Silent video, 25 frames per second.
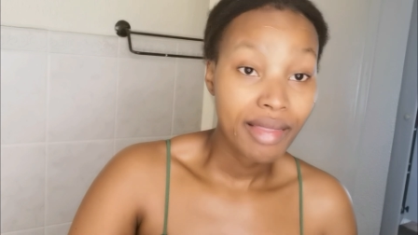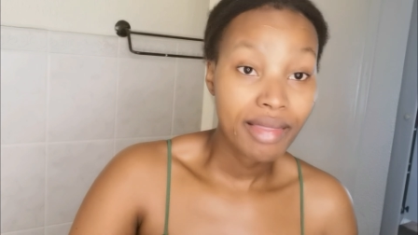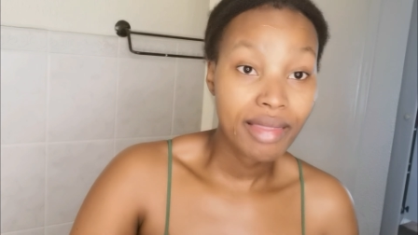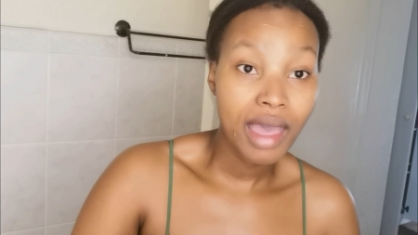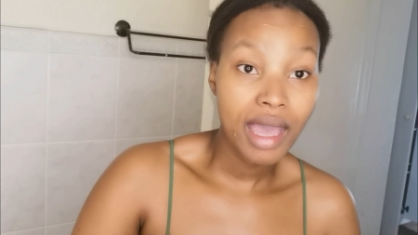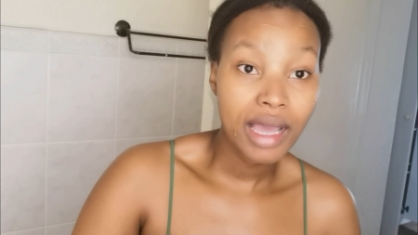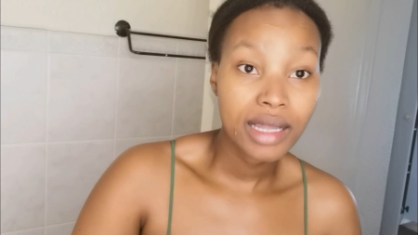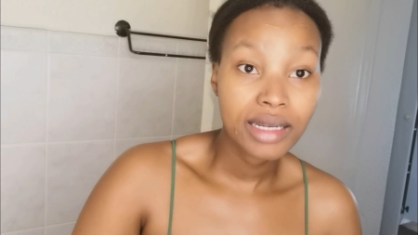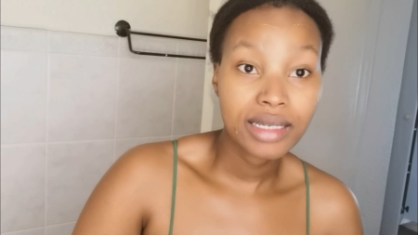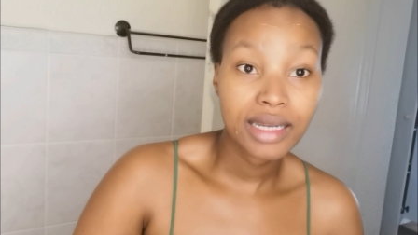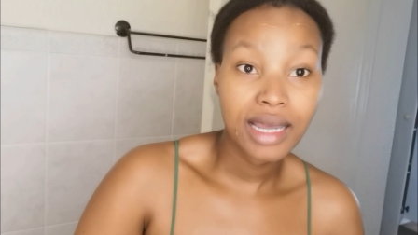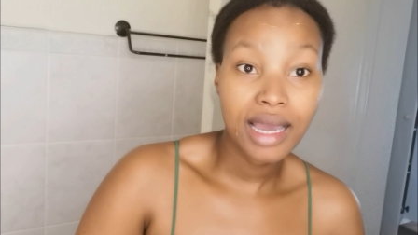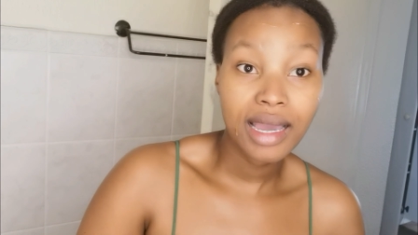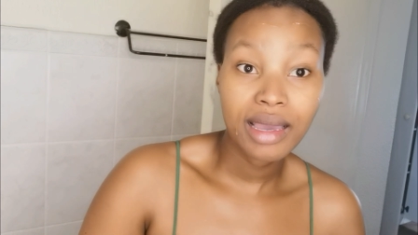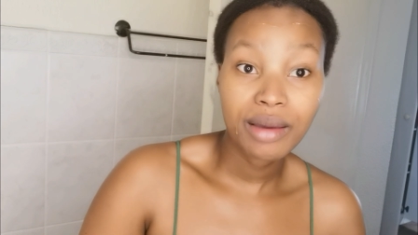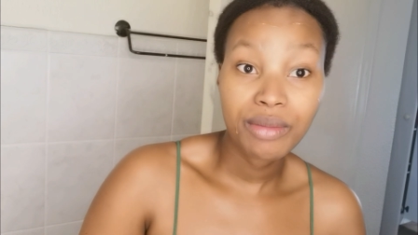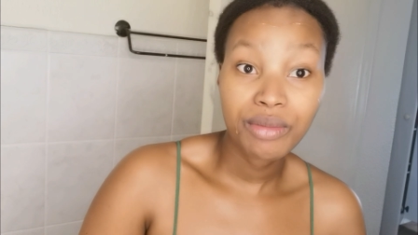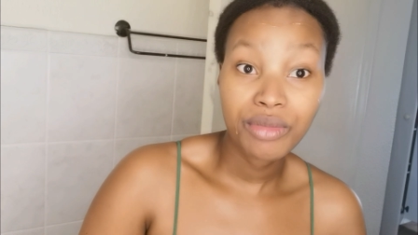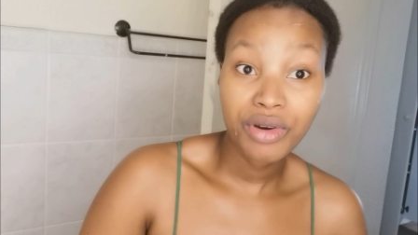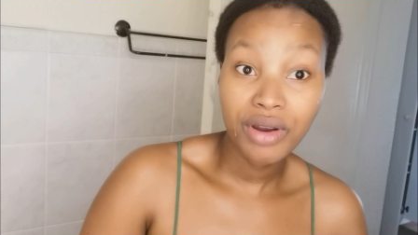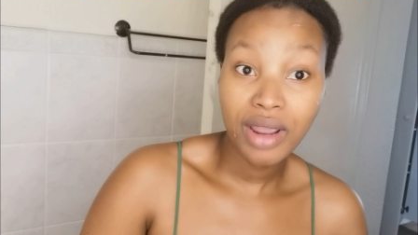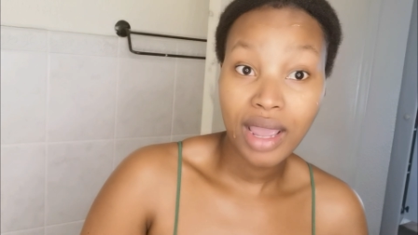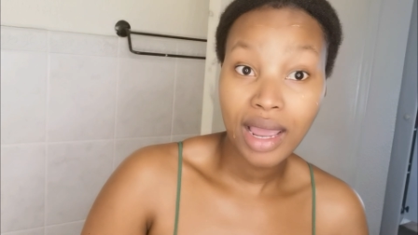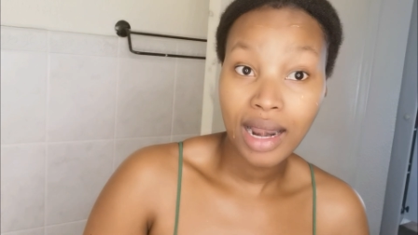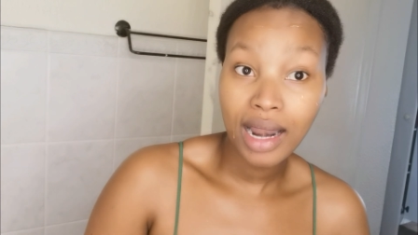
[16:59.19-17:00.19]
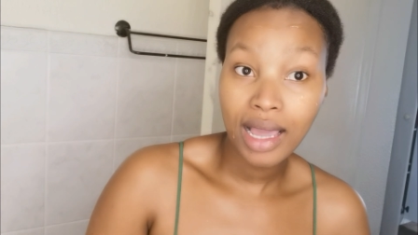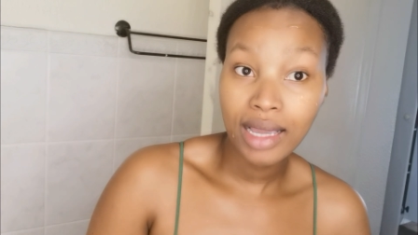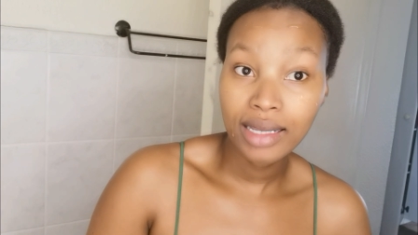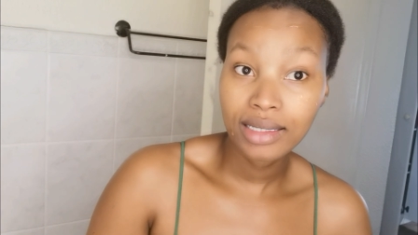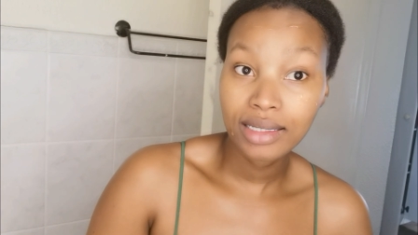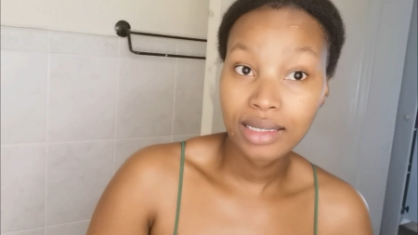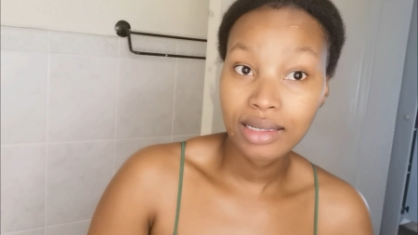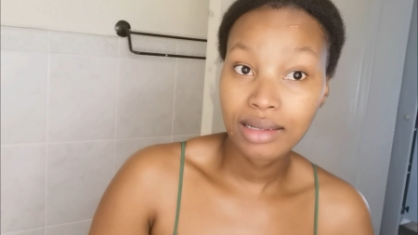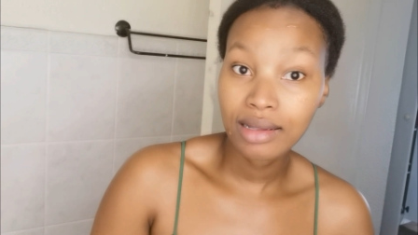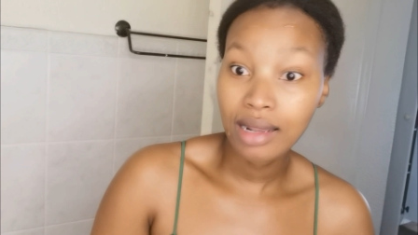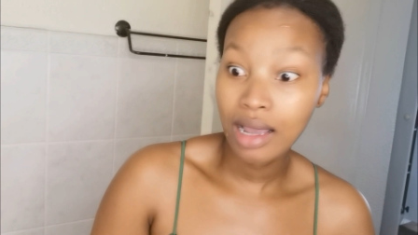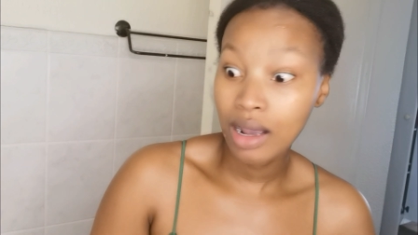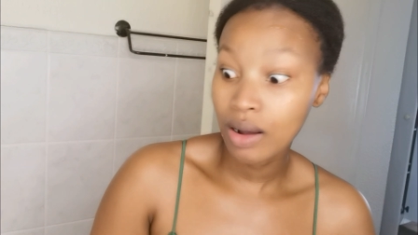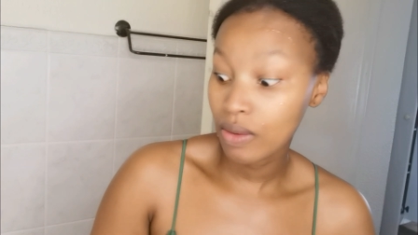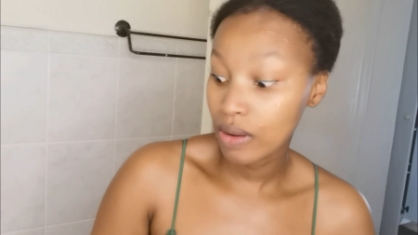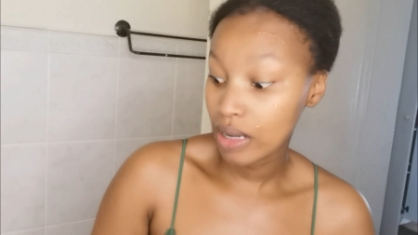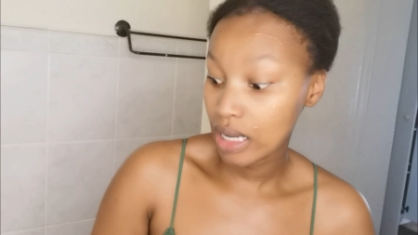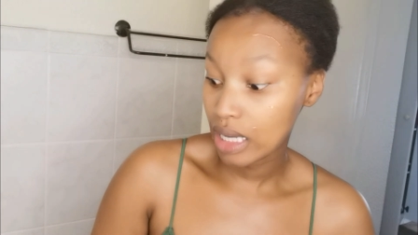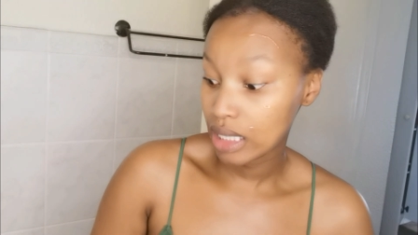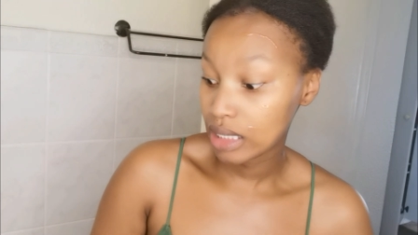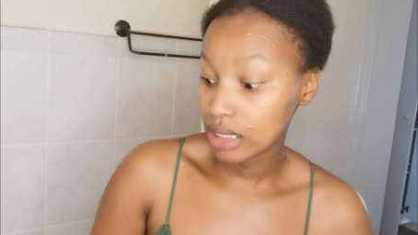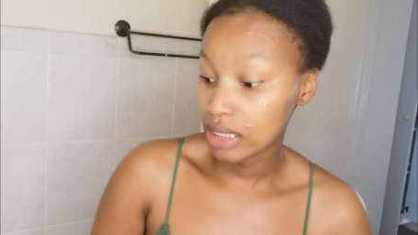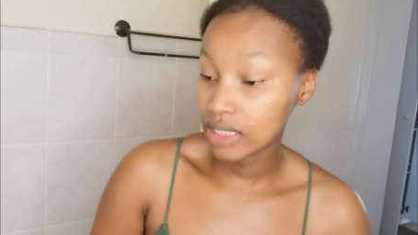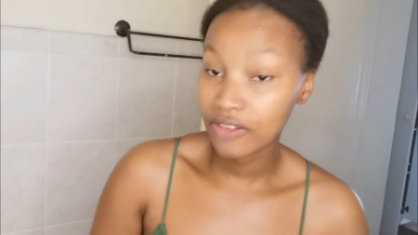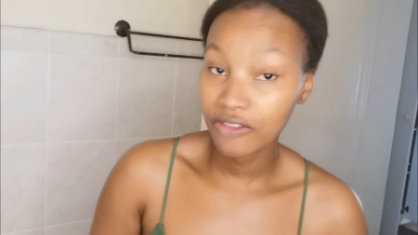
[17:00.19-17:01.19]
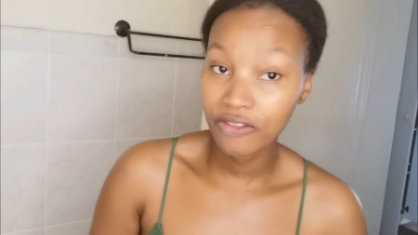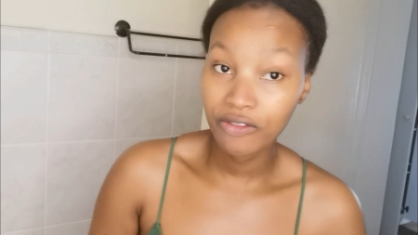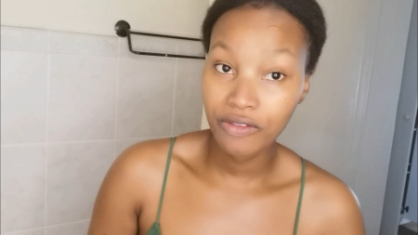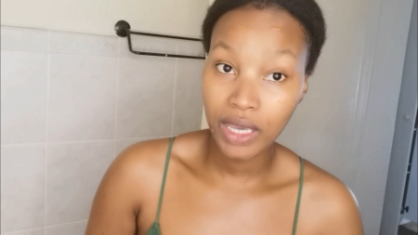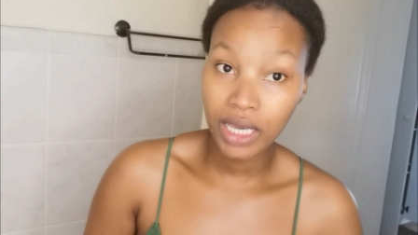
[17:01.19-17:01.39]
that I'm realizing now it's